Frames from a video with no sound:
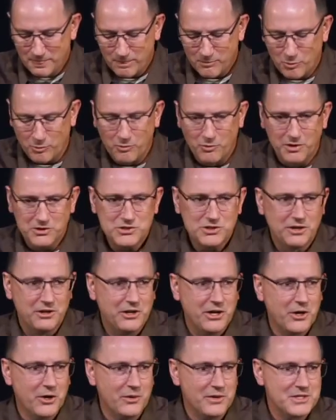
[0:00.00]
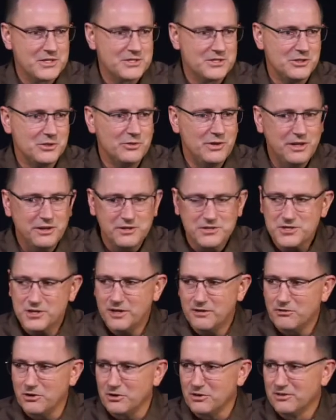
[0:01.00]
What we want you to know is you need a
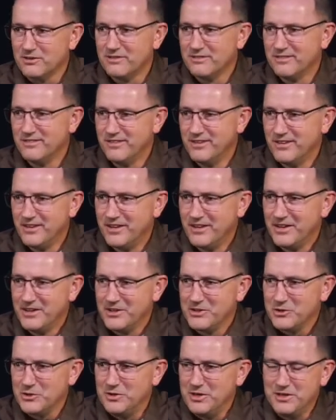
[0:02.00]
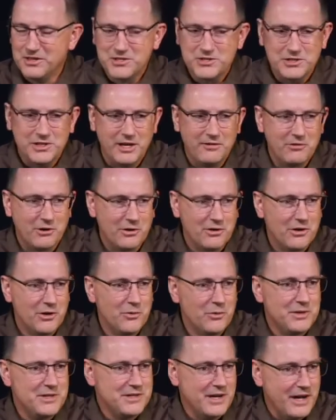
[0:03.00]
Savior. You need a Savior who
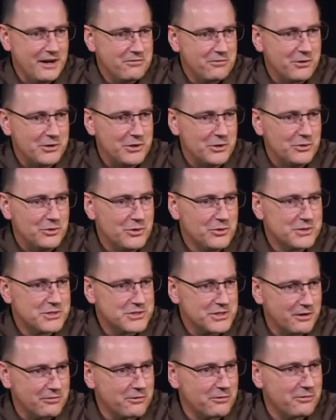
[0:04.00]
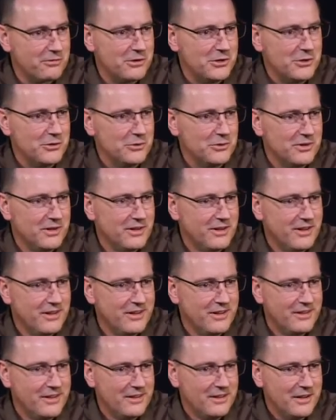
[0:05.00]
would die for you, who would suffer for you,
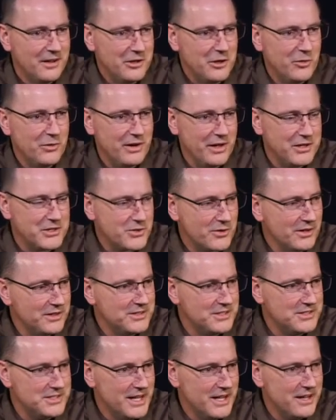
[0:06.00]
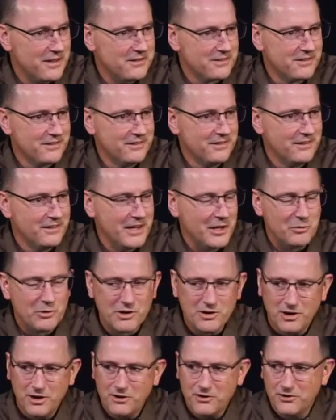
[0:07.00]
and who would enter into death and would
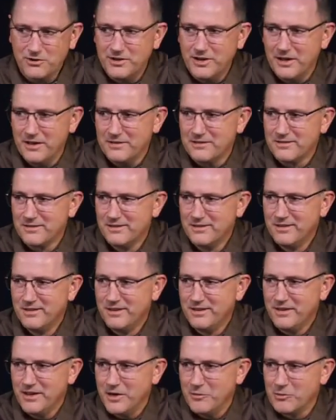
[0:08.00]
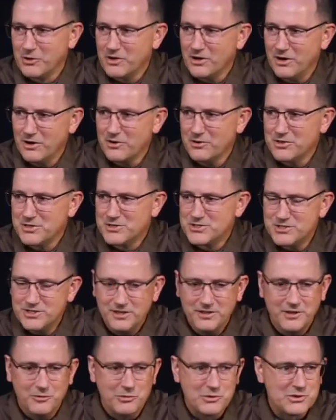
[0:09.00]
conquer death and would conquer the
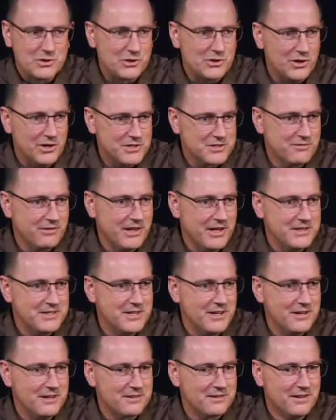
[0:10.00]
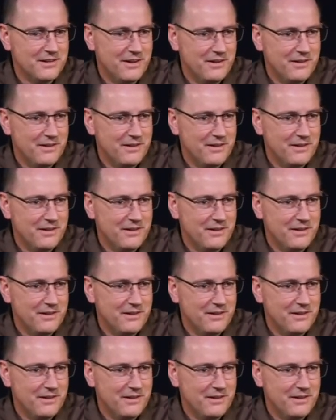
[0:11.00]
sin that was the cause of that death